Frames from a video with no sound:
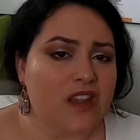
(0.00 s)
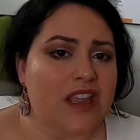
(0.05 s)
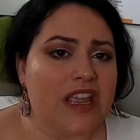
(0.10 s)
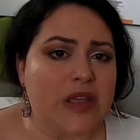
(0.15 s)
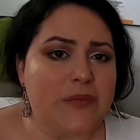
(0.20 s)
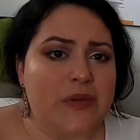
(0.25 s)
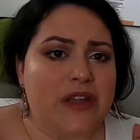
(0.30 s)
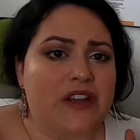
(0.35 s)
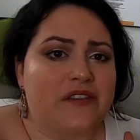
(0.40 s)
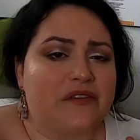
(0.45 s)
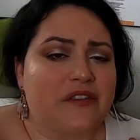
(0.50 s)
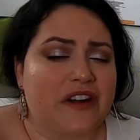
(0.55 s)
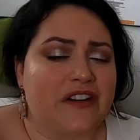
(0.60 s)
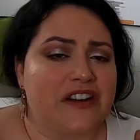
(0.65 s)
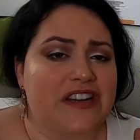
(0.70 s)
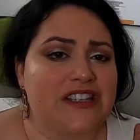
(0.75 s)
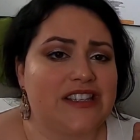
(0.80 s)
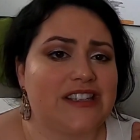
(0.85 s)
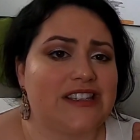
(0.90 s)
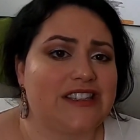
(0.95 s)
keeping a
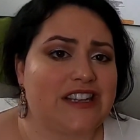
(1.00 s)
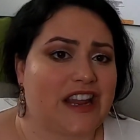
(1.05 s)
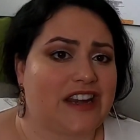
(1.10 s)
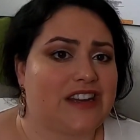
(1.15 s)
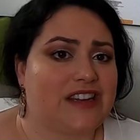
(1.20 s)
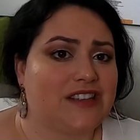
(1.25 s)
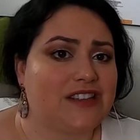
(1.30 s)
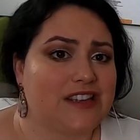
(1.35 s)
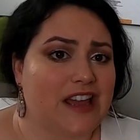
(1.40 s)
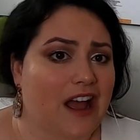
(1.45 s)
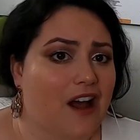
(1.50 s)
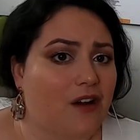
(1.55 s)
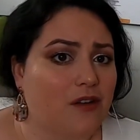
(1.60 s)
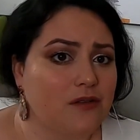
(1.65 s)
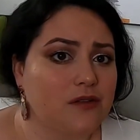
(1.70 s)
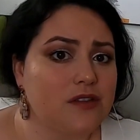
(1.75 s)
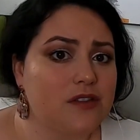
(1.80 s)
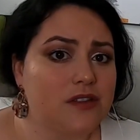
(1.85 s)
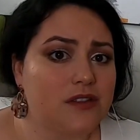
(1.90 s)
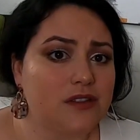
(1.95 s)
very steady
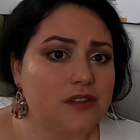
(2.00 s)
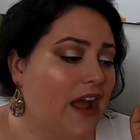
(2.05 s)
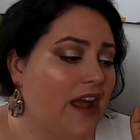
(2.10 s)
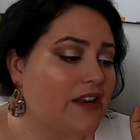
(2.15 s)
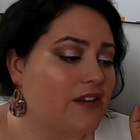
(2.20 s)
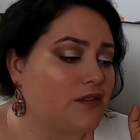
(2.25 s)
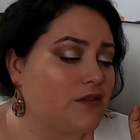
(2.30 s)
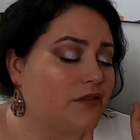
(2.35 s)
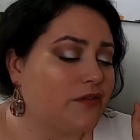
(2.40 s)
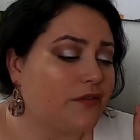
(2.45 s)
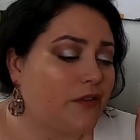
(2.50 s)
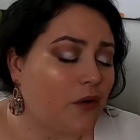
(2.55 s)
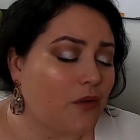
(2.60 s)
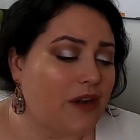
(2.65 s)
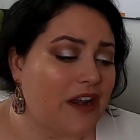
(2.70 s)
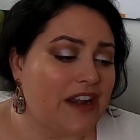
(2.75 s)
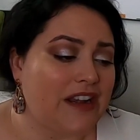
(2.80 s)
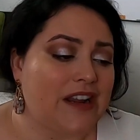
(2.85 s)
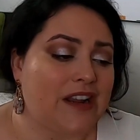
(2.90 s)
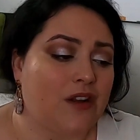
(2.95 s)
sound and
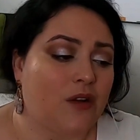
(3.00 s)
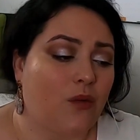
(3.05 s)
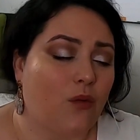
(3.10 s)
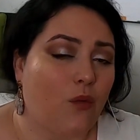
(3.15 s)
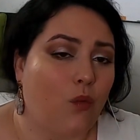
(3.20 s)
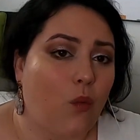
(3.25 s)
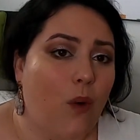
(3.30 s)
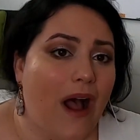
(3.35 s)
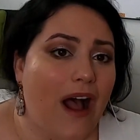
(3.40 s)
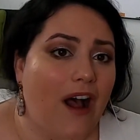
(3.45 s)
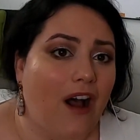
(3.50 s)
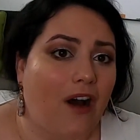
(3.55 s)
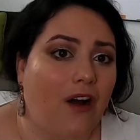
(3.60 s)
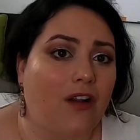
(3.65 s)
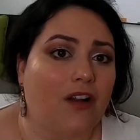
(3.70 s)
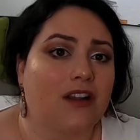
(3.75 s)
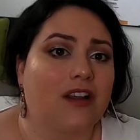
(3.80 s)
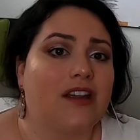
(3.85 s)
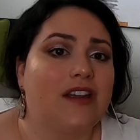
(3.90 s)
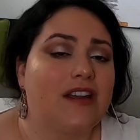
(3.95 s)
phonating
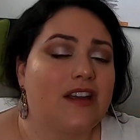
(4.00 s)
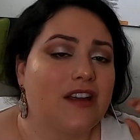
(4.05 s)
well,